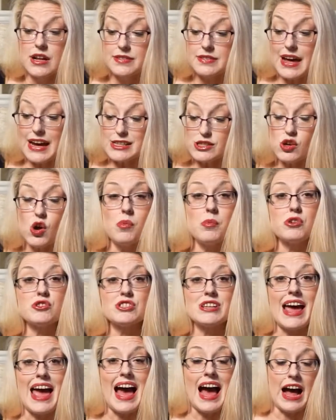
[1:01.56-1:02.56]
That's
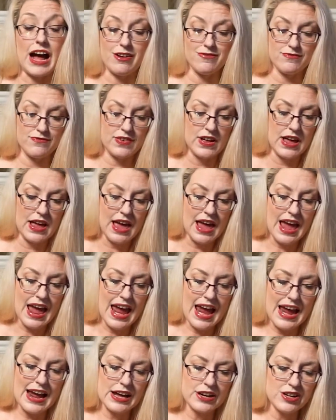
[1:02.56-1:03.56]
almost half.
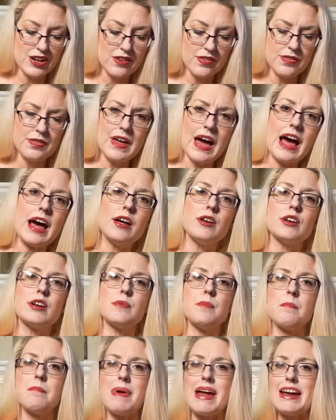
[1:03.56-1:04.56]
And that
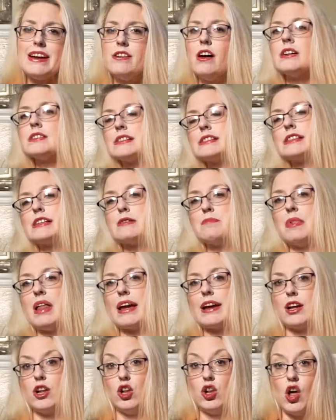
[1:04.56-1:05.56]
may not seem
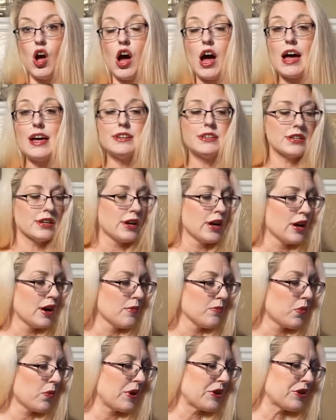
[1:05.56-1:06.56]
like a lot,
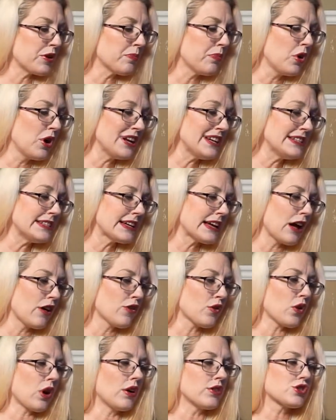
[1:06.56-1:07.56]
but when you're putting
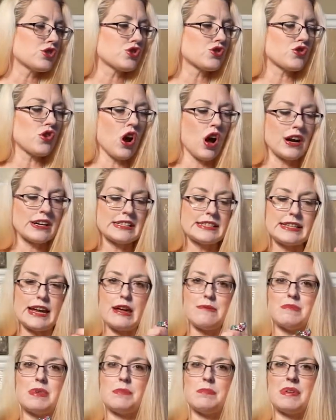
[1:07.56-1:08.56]
together a strong
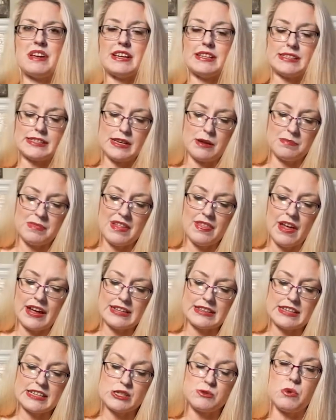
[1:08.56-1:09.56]
statement piece, something
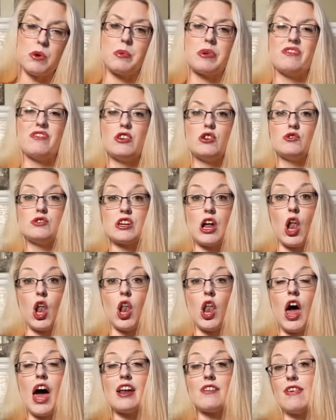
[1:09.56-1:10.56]
like this where we've used a
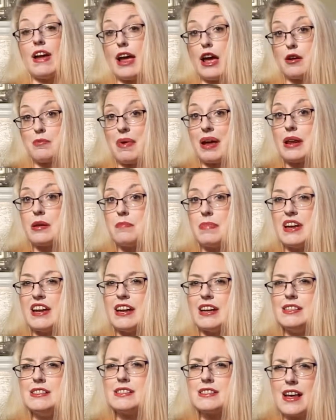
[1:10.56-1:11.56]
lot of handmade
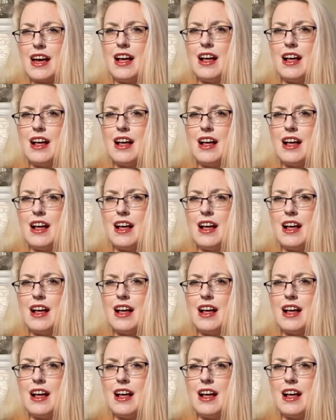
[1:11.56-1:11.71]
beads,